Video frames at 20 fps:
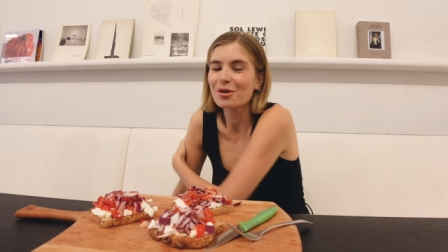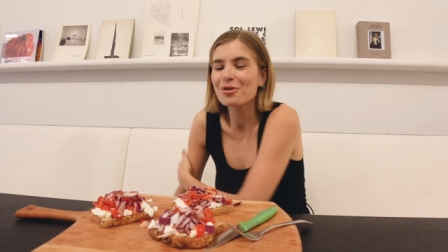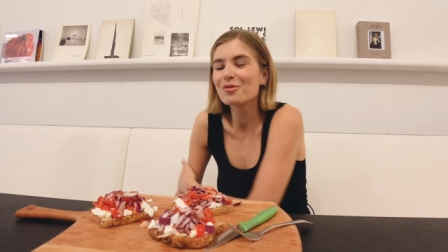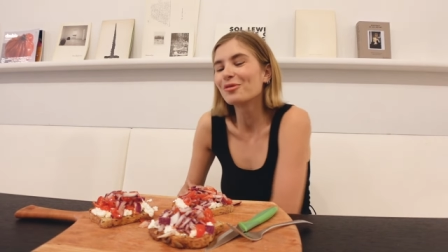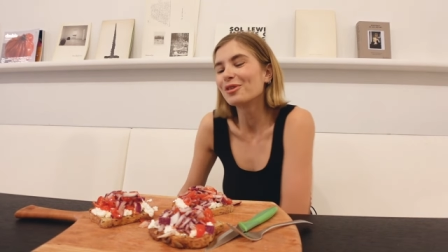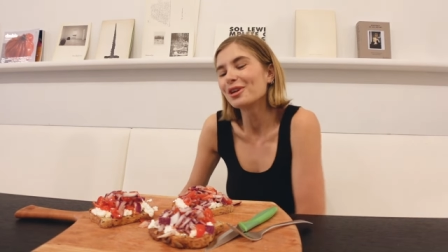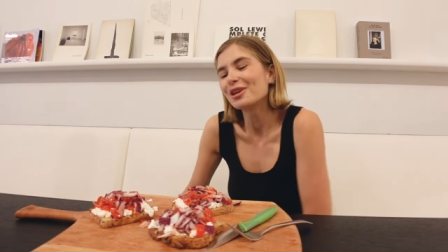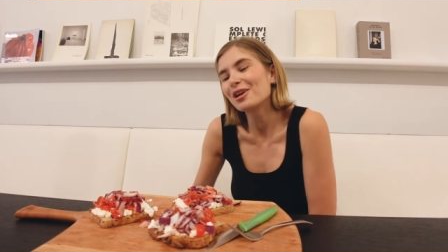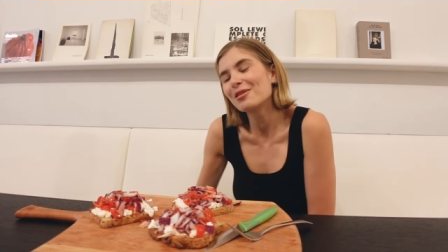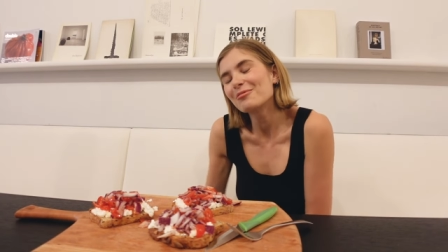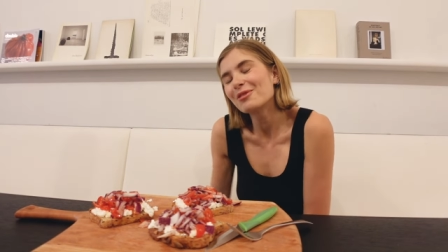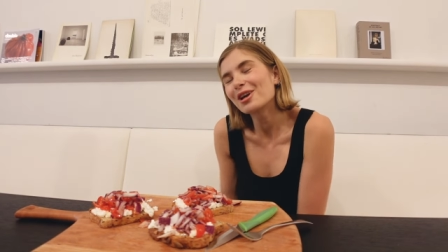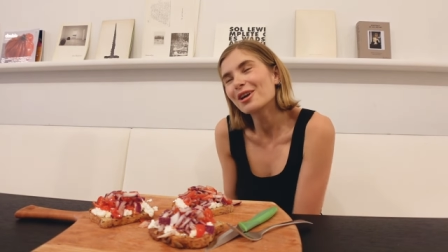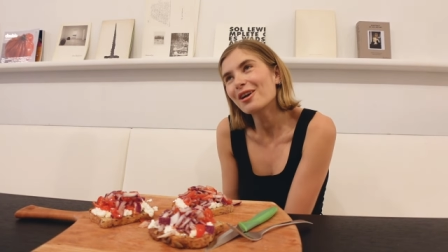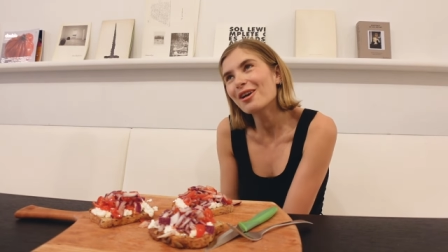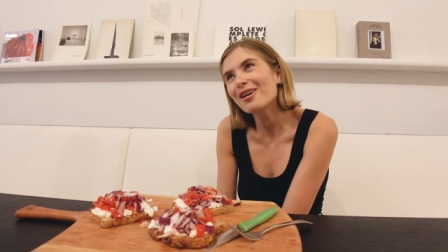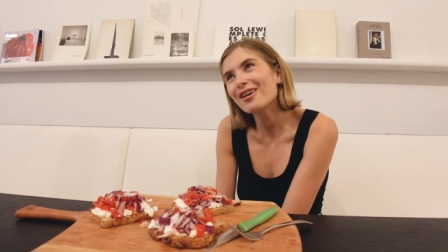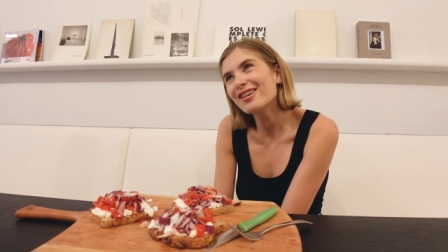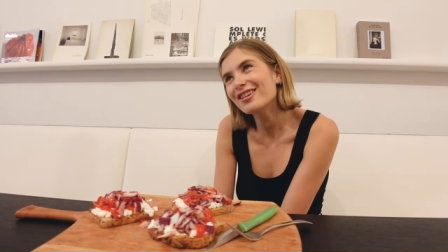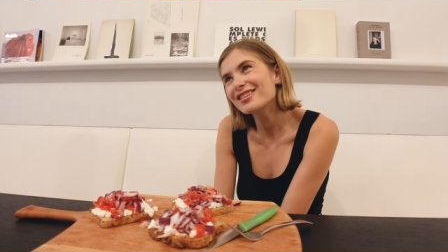over and I'm
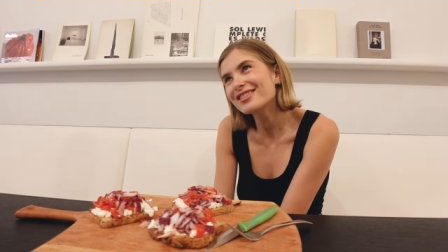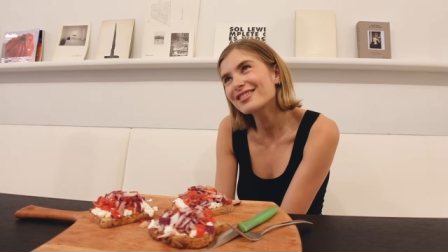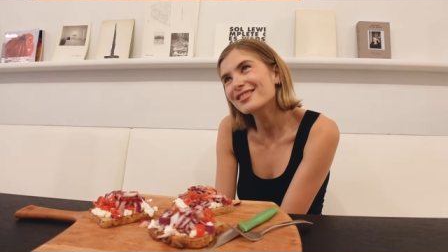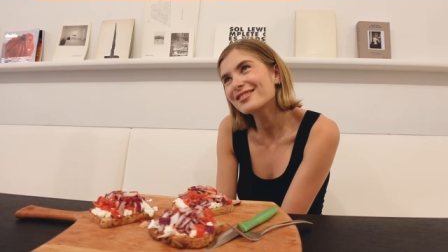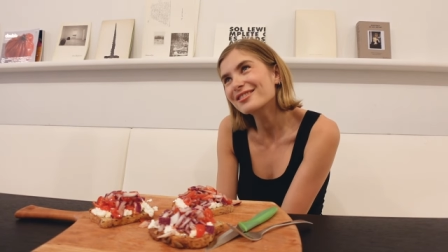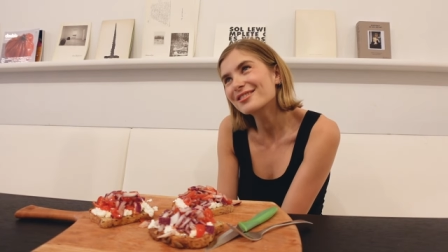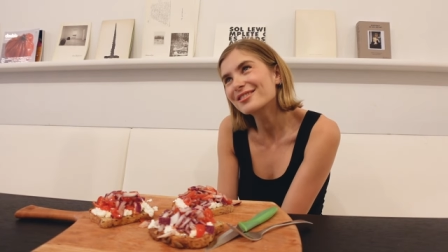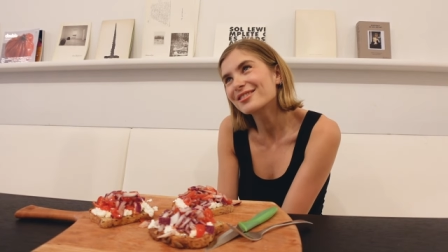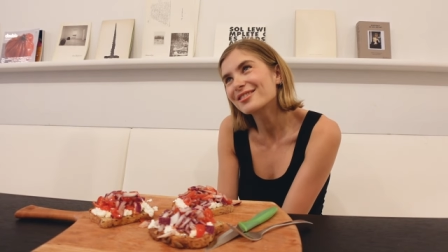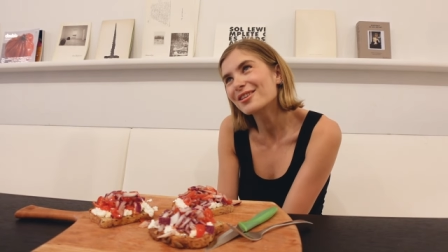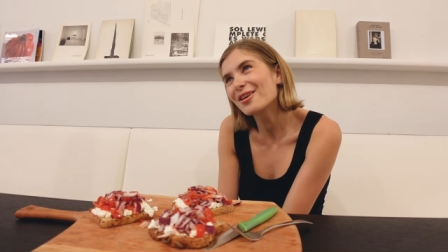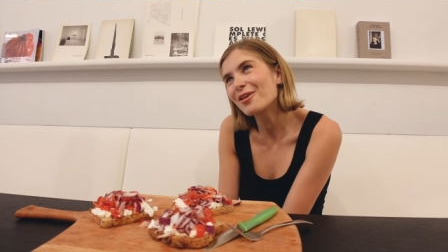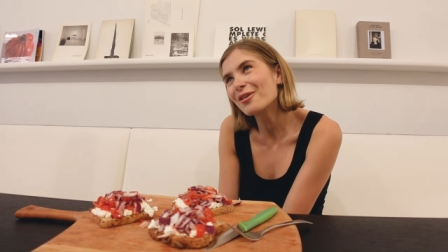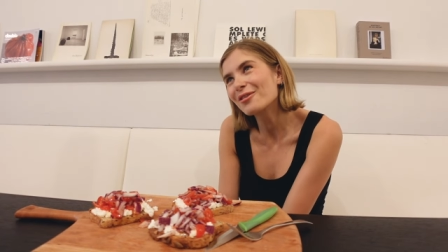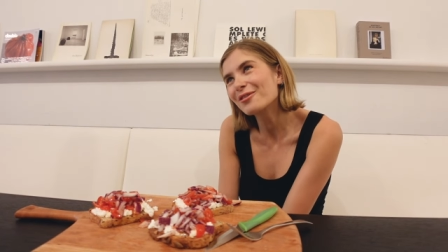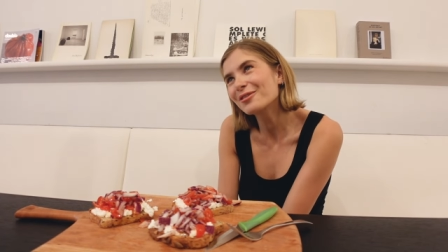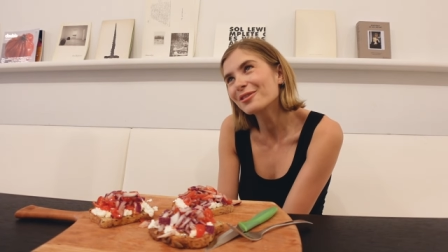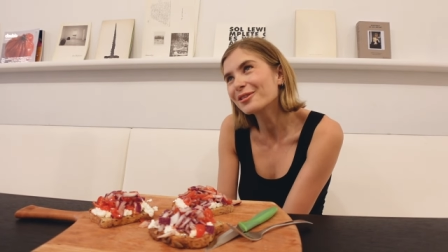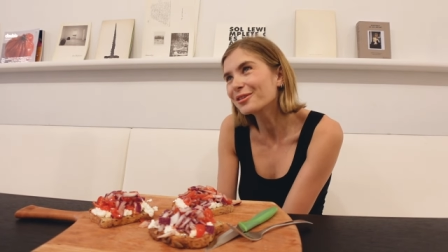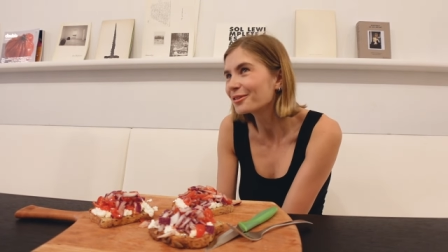like, oh, this is
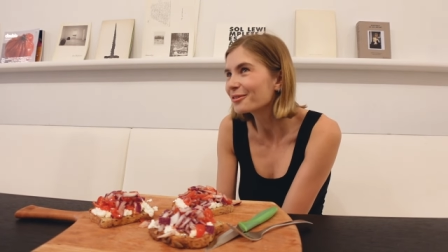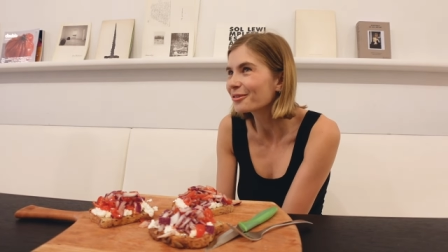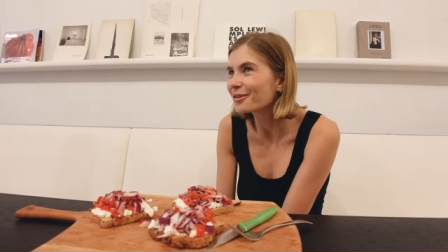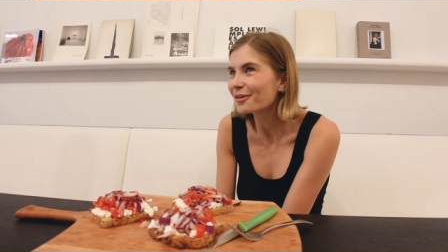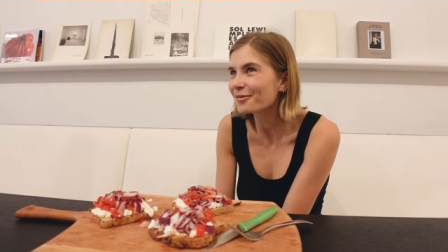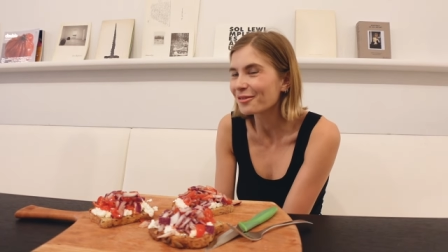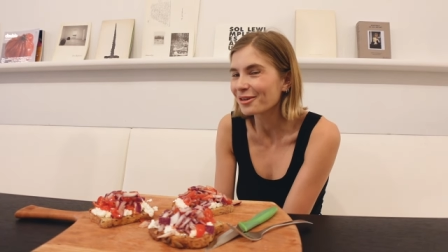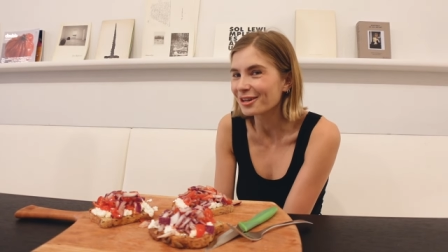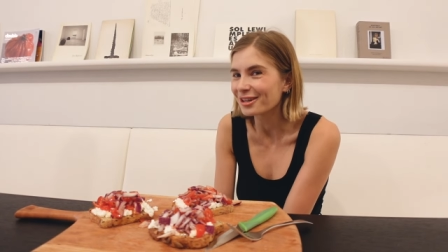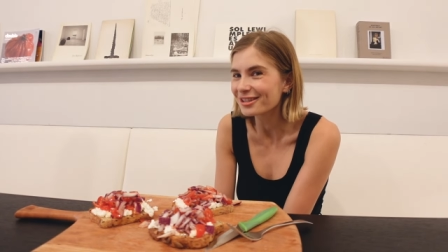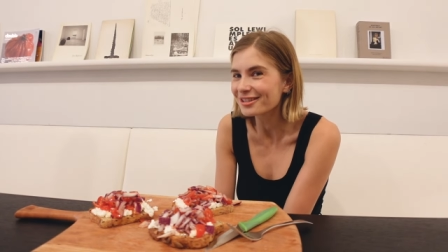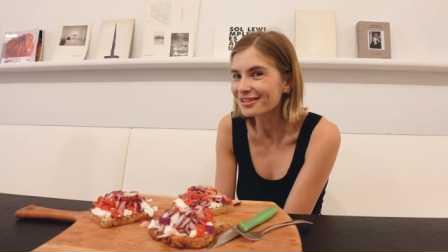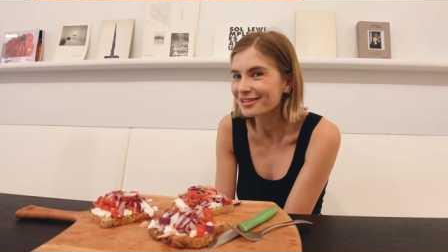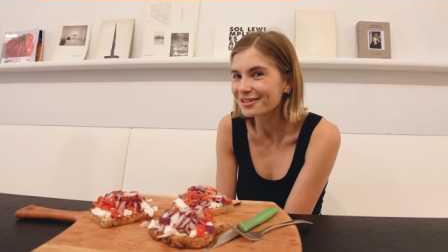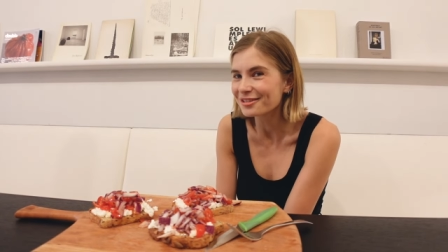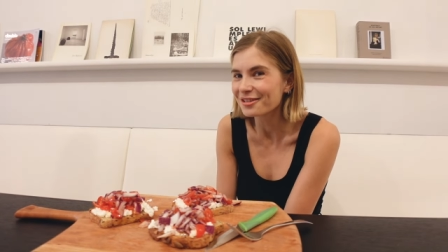so cute of us.